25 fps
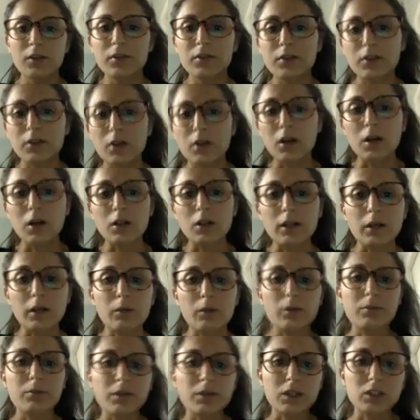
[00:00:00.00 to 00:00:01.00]
The
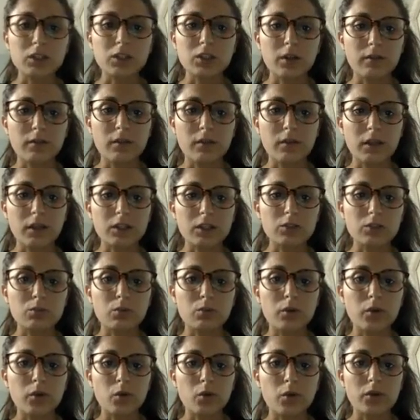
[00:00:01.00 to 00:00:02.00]
liquid mixture of the
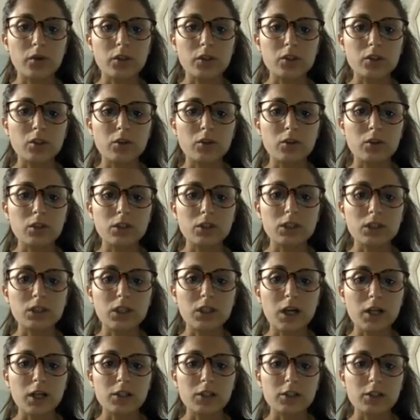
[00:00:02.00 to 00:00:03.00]
vegetable oil and the toner did
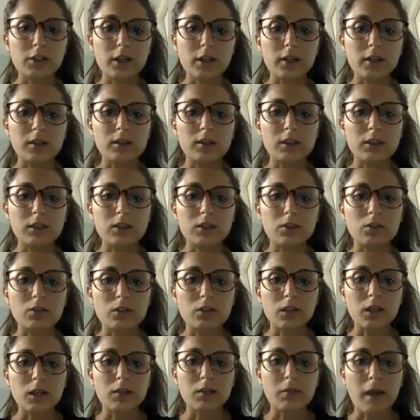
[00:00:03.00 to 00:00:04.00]
not create the
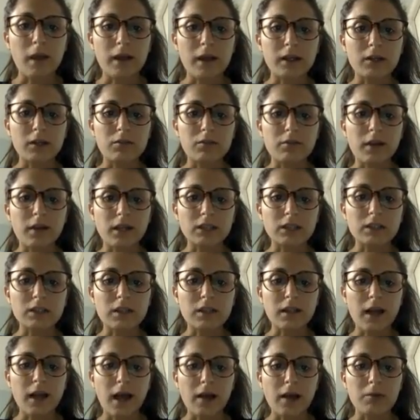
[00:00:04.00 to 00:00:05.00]
needle-looking magnet effect
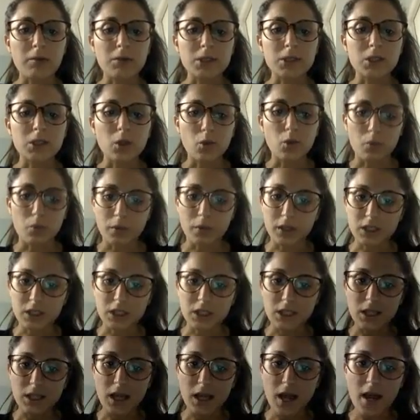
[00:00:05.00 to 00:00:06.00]
that I was hoping
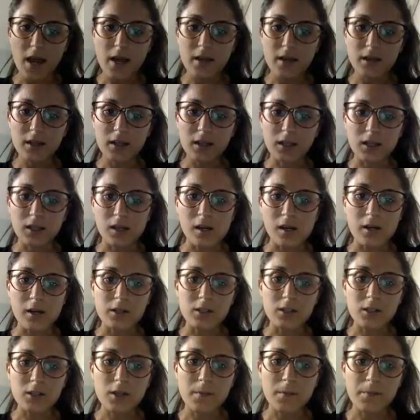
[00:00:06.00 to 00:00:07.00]
to get,
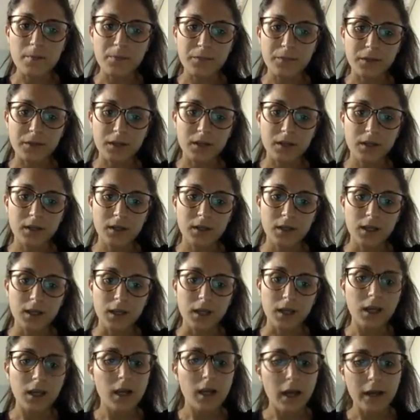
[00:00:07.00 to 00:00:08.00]
and
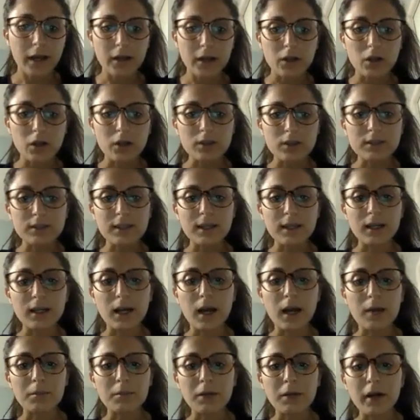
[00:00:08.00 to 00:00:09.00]
it kind of looks like
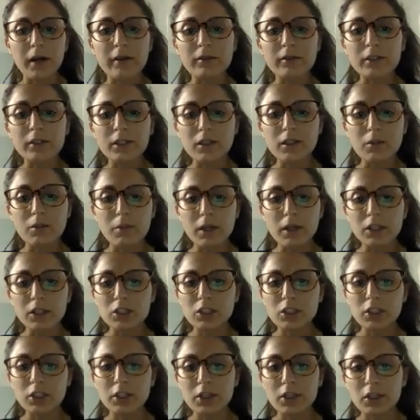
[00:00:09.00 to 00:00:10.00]
I'm covering the
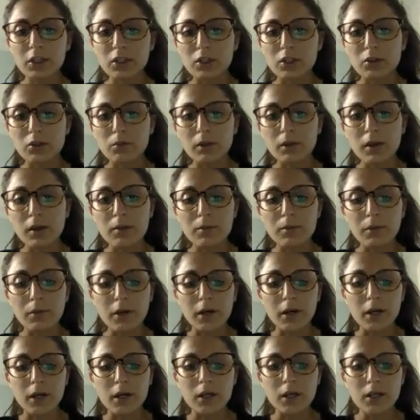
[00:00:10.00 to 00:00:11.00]
picture here a little bit,
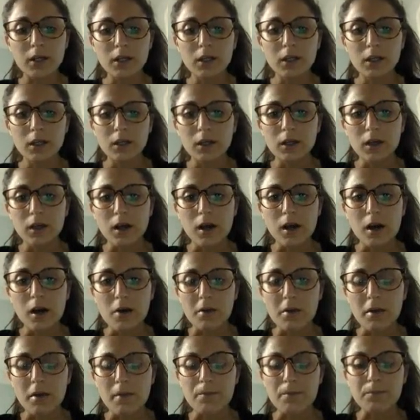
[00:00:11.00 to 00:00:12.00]
but
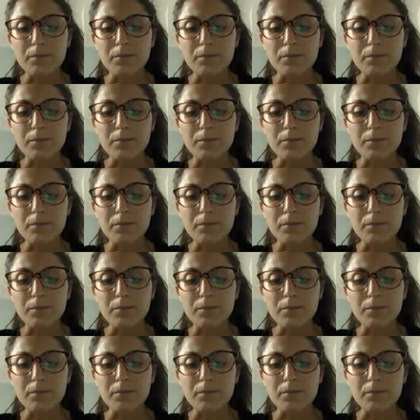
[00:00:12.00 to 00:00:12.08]
I